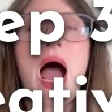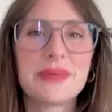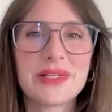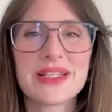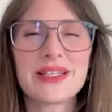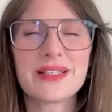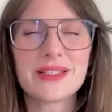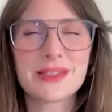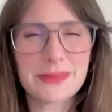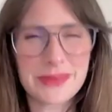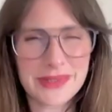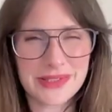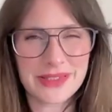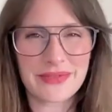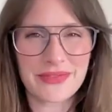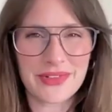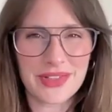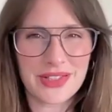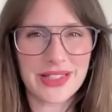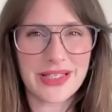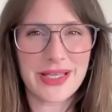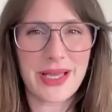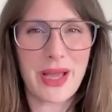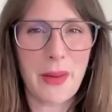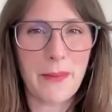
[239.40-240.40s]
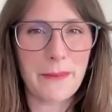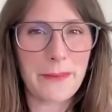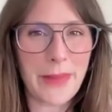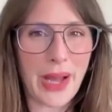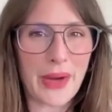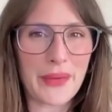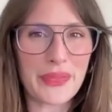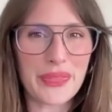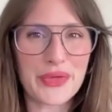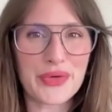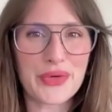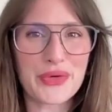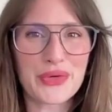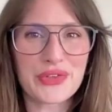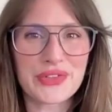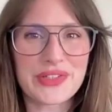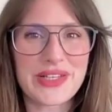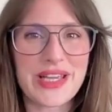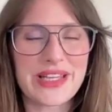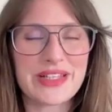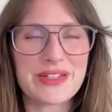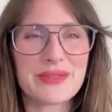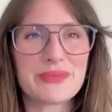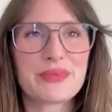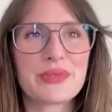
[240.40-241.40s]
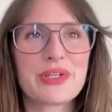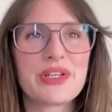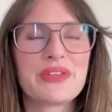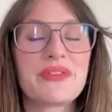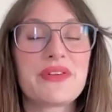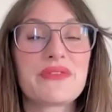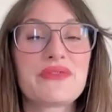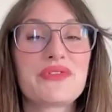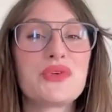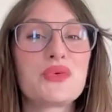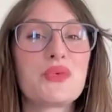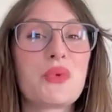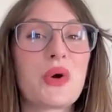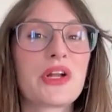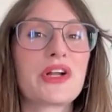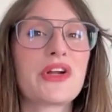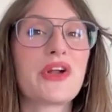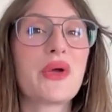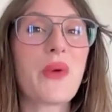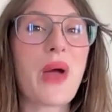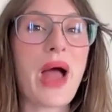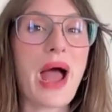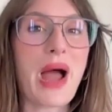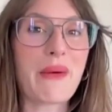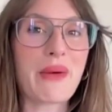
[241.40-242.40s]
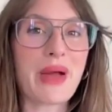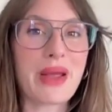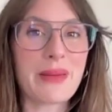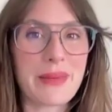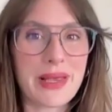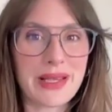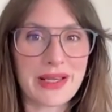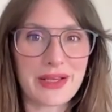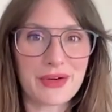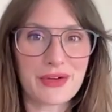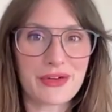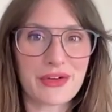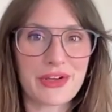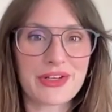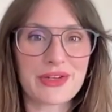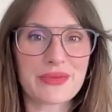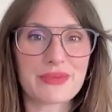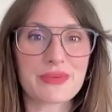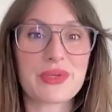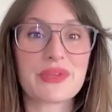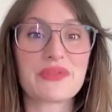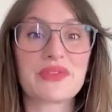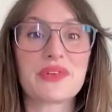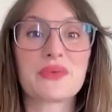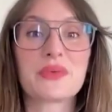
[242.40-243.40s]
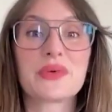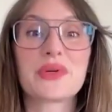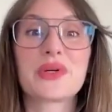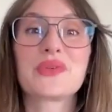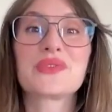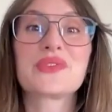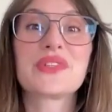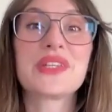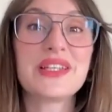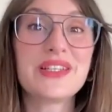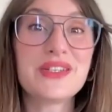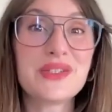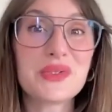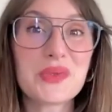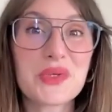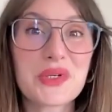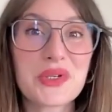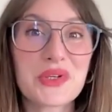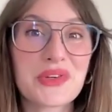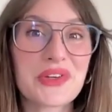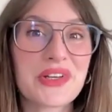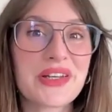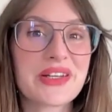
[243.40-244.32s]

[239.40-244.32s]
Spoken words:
Speaking specifically about the creative brief, if you want to know how I make a creative brief and what goes into a